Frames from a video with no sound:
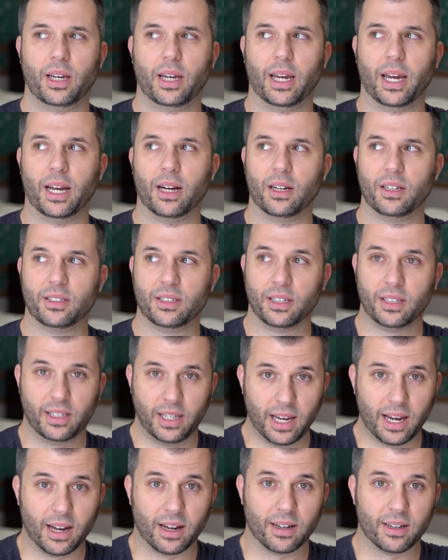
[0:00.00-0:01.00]
And I said,
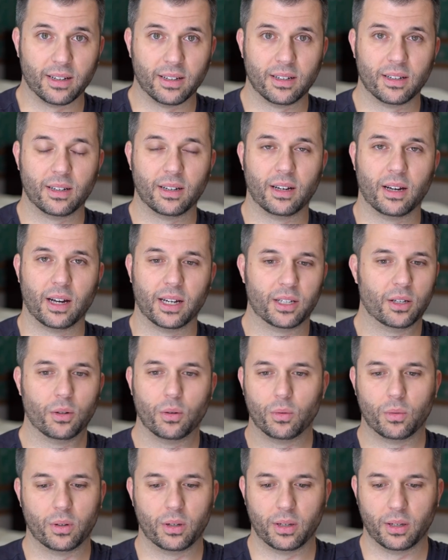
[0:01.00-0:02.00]
"Yeah." I
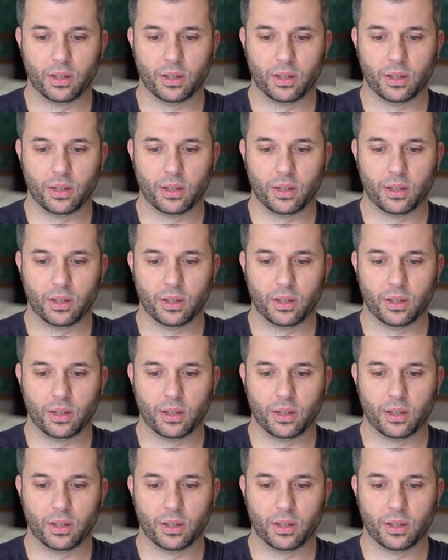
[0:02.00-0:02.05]
go,